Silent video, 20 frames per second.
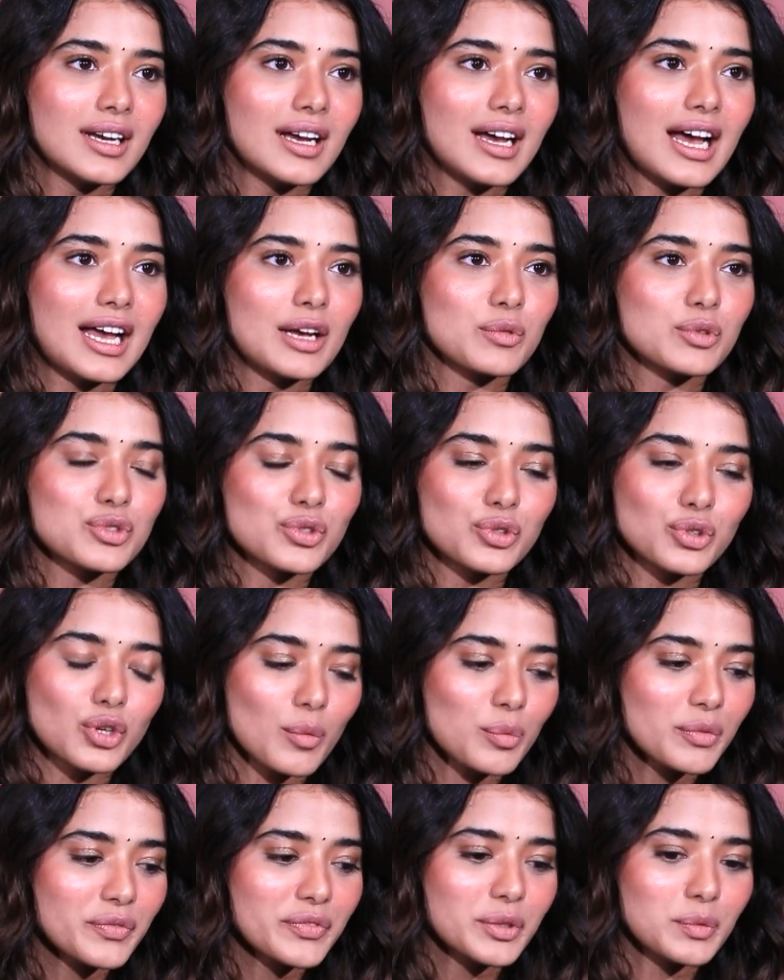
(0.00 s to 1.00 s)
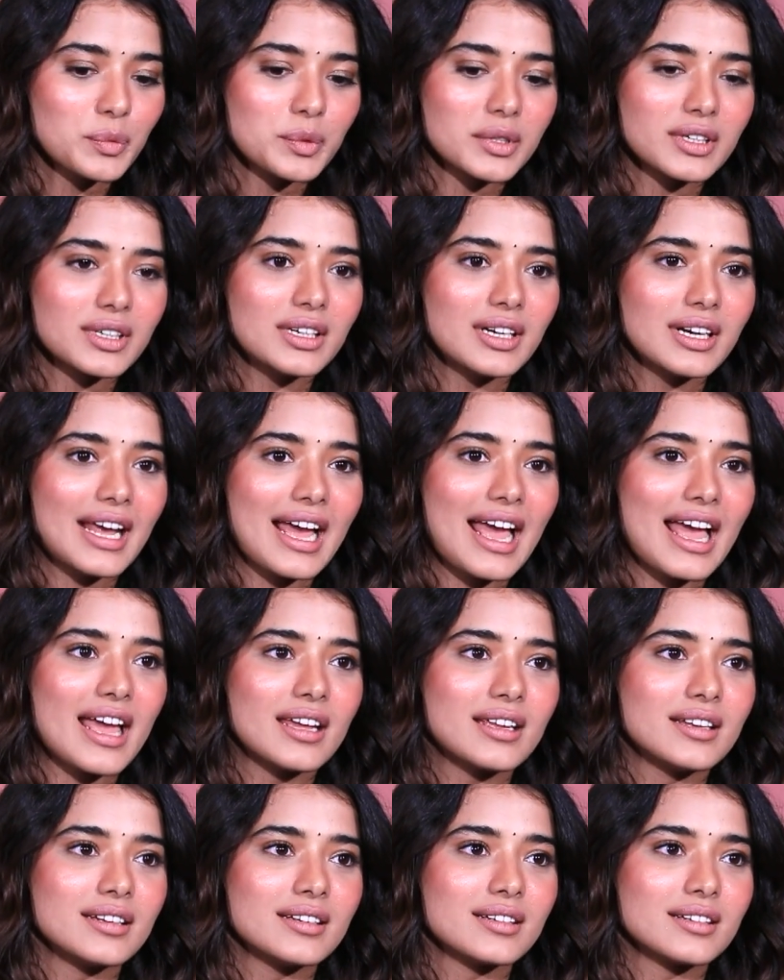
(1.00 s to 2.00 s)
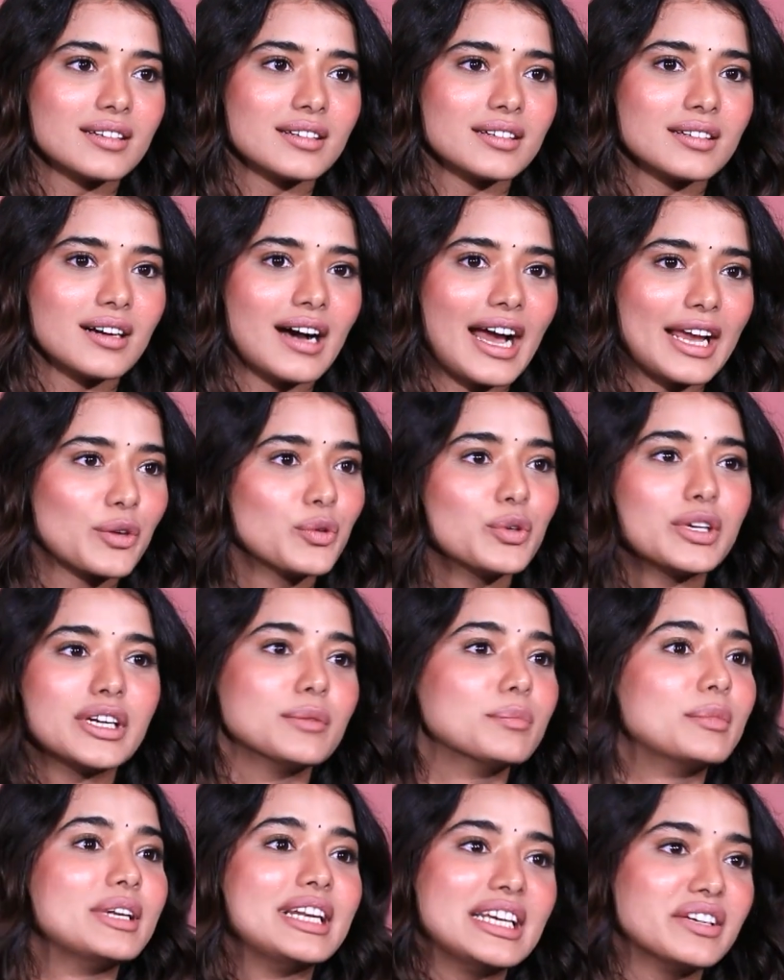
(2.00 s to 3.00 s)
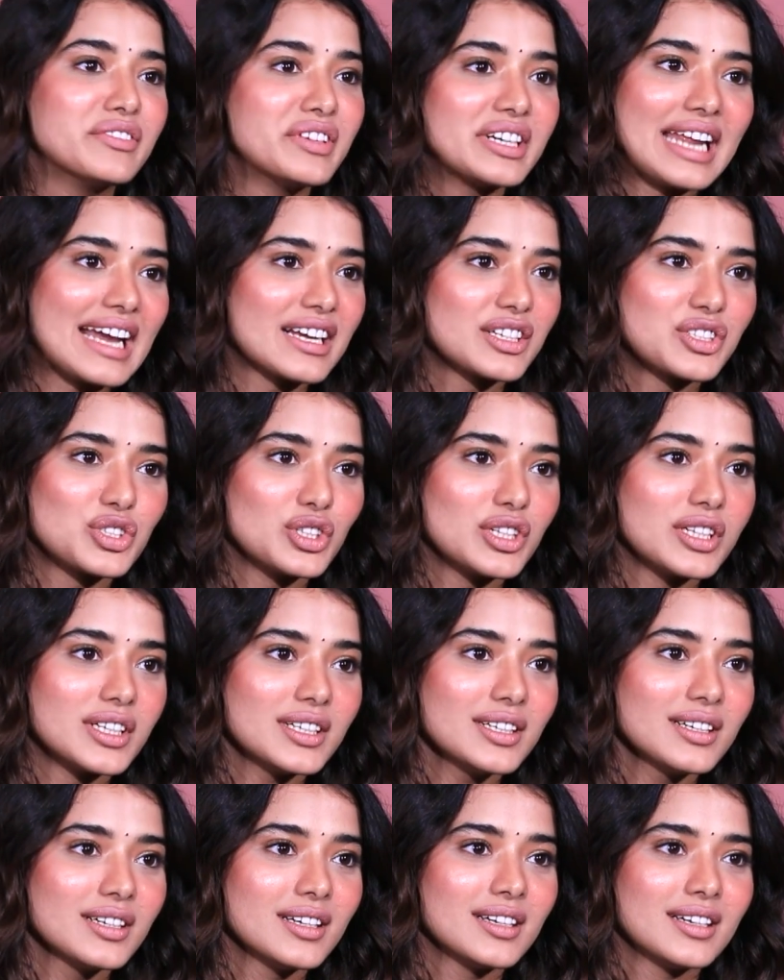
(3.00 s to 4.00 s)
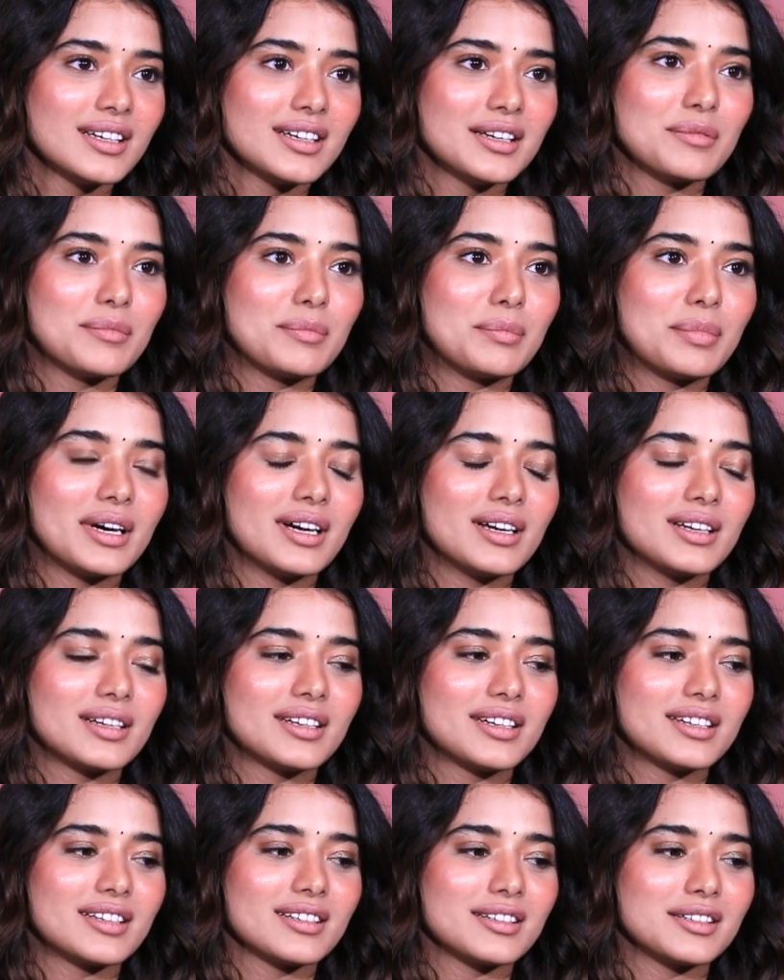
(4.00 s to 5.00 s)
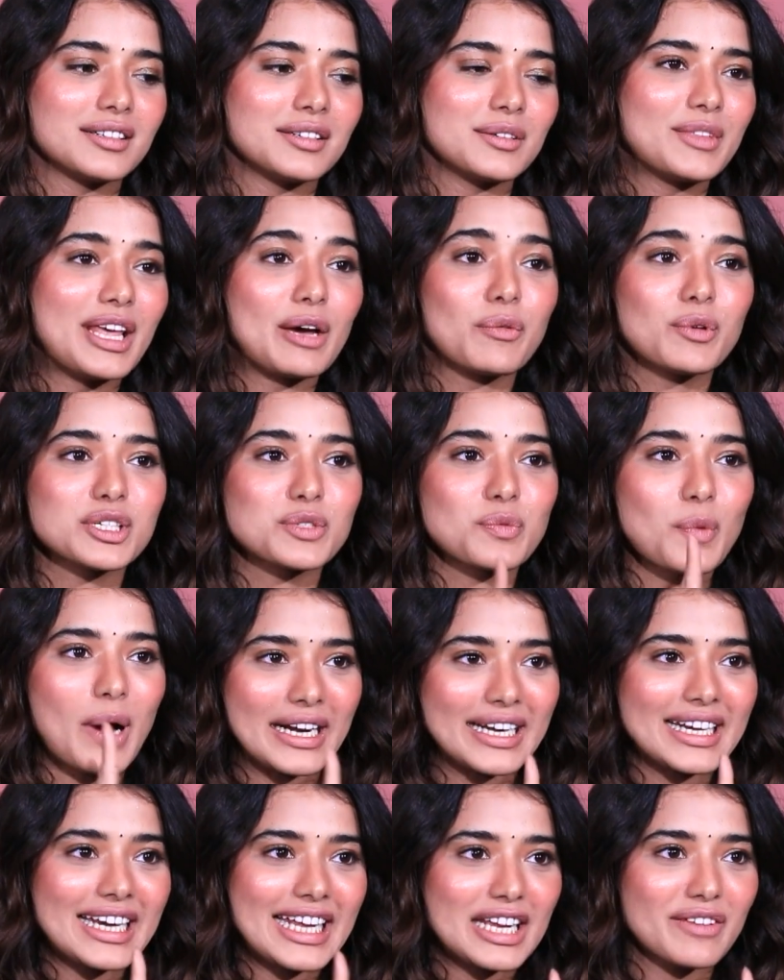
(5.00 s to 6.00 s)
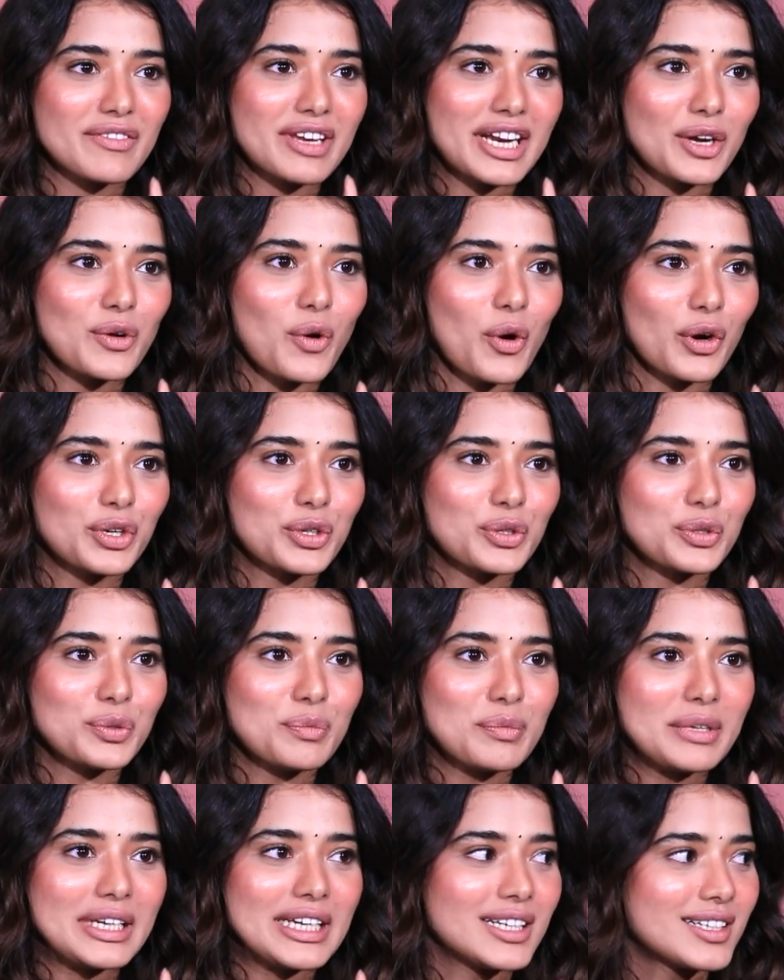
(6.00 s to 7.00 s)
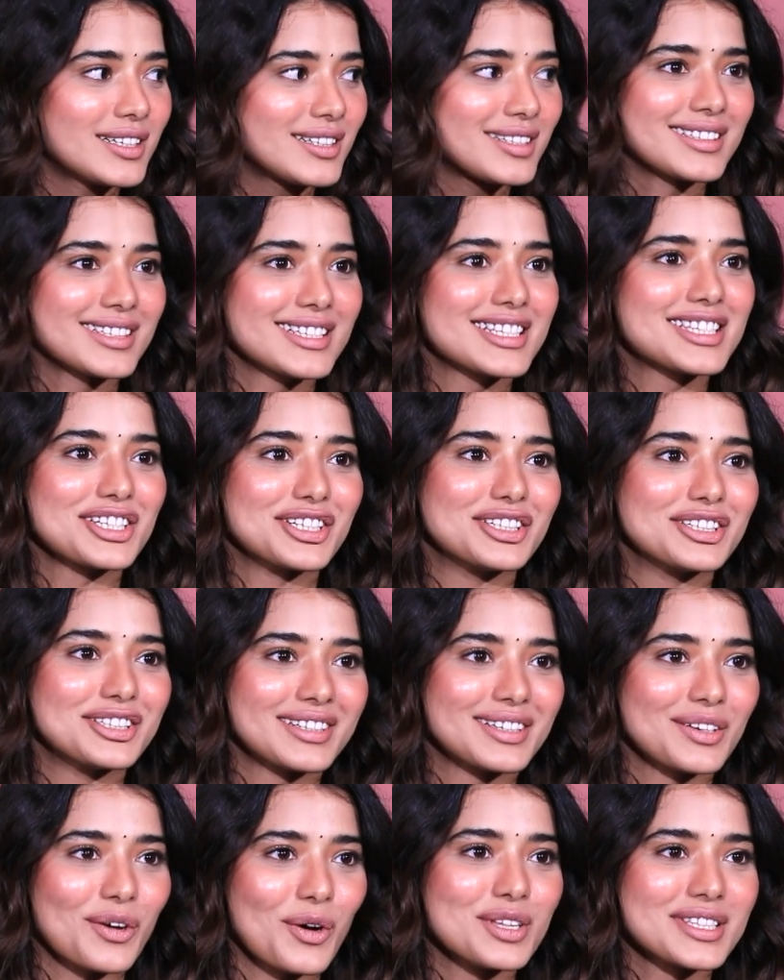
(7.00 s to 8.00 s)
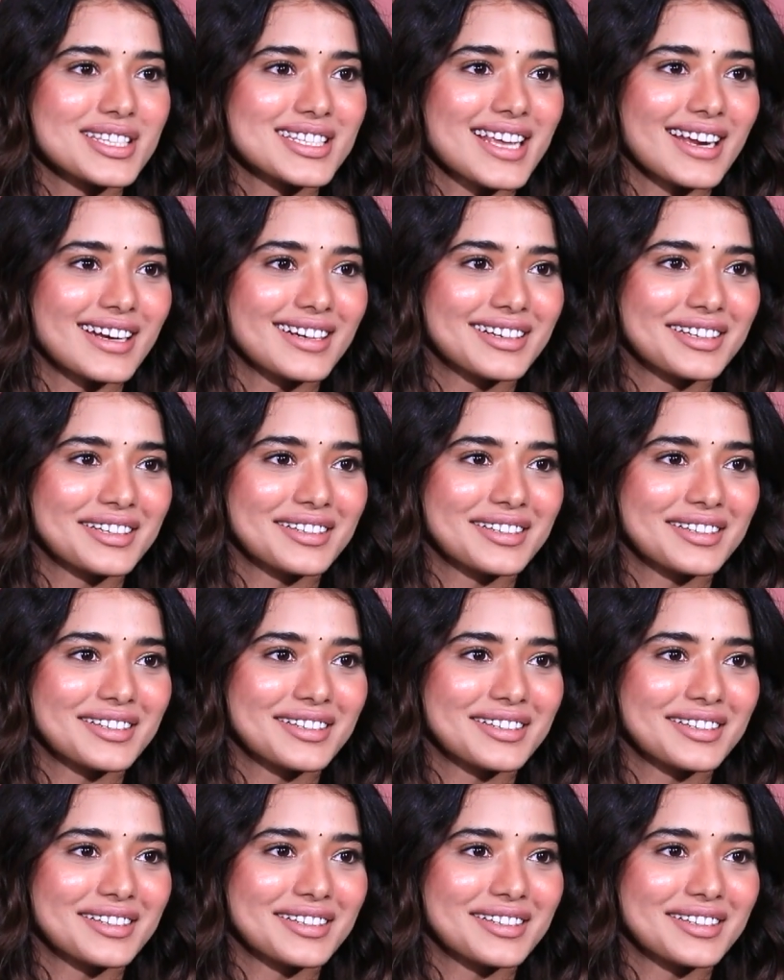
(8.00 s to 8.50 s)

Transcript: I was on top of the world and I couldn't believe it actually. But there was one day when I got to meet Sir on set.